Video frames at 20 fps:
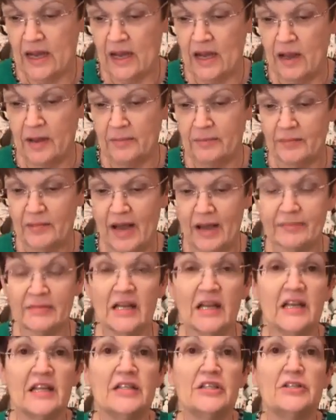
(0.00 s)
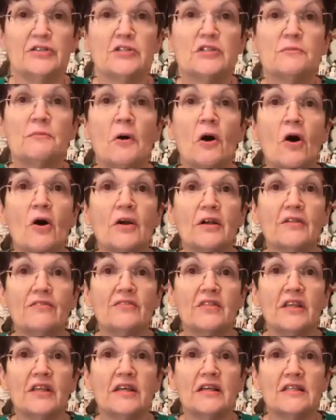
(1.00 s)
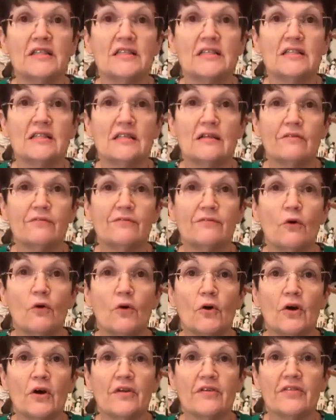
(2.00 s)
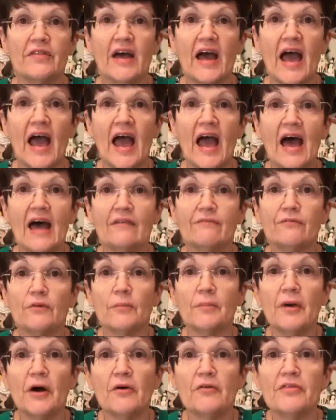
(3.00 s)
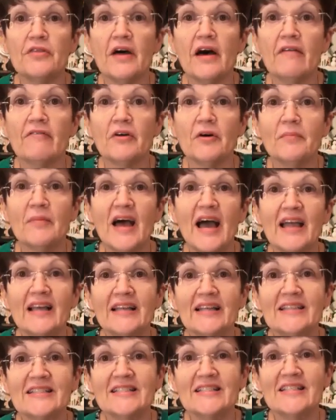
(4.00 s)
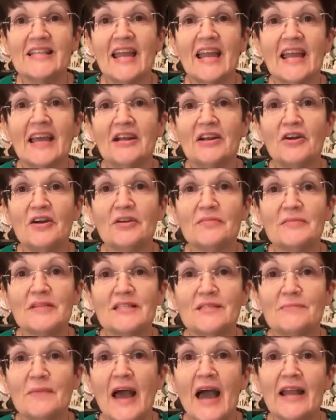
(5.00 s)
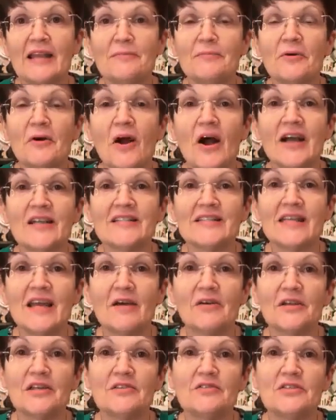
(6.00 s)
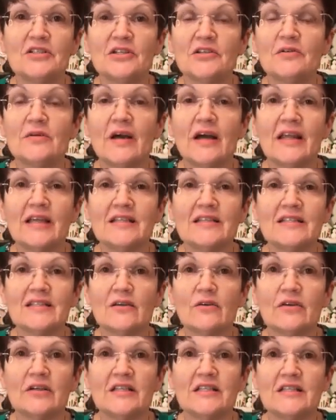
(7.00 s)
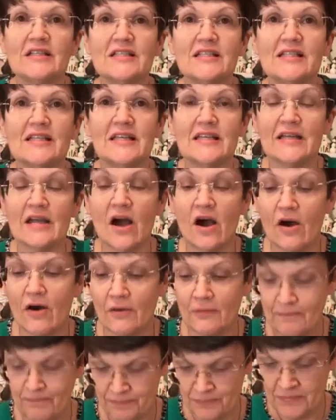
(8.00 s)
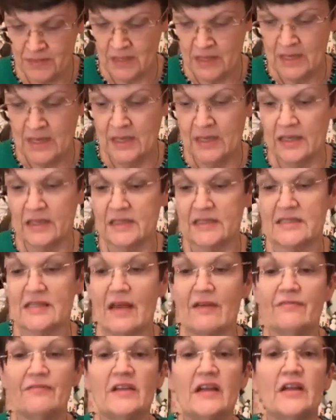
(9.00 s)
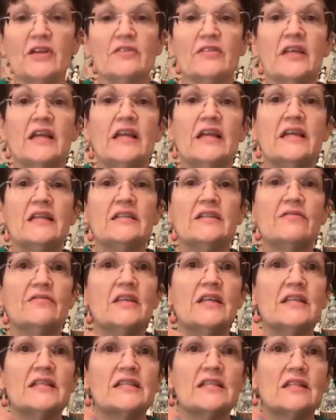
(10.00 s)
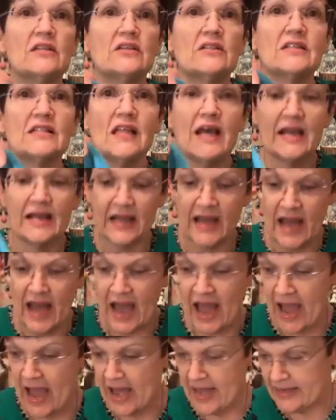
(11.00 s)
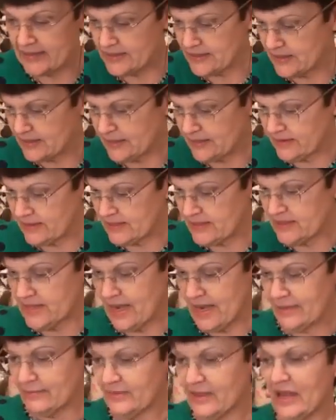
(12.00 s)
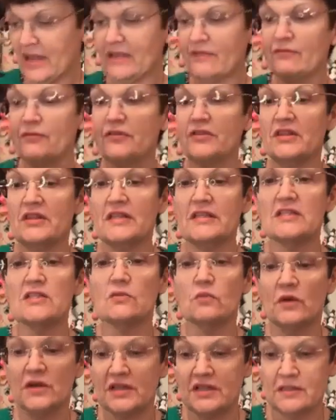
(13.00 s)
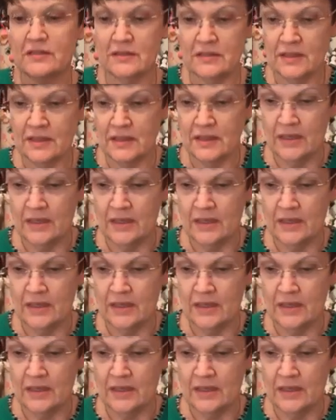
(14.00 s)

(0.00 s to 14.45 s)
I'm going to use part of this for the hat for both of them. Hey, Linda Tanner and Miss Patty Price, how are you doing? It's so good to see y'all. Because I figure the end of this looks like a hat, and the same thing for this one.